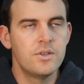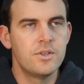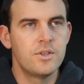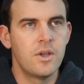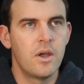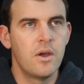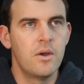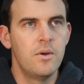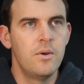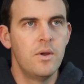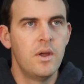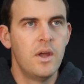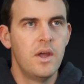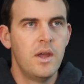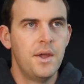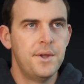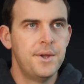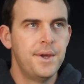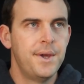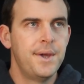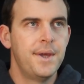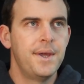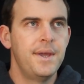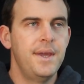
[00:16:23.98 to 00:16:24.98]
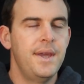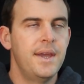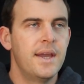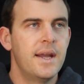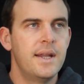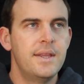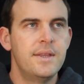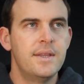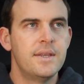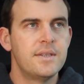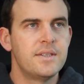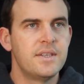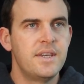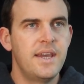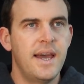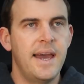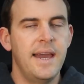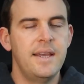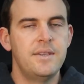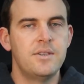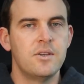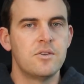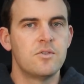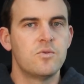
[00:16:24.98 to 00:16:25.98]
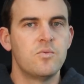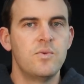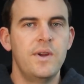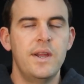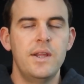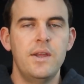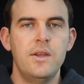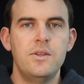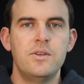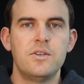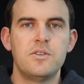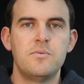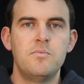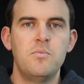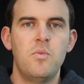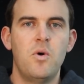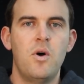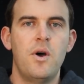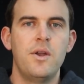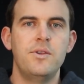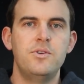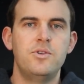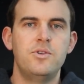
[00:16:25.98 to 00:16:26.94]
So, yeah, in this case, it's really just my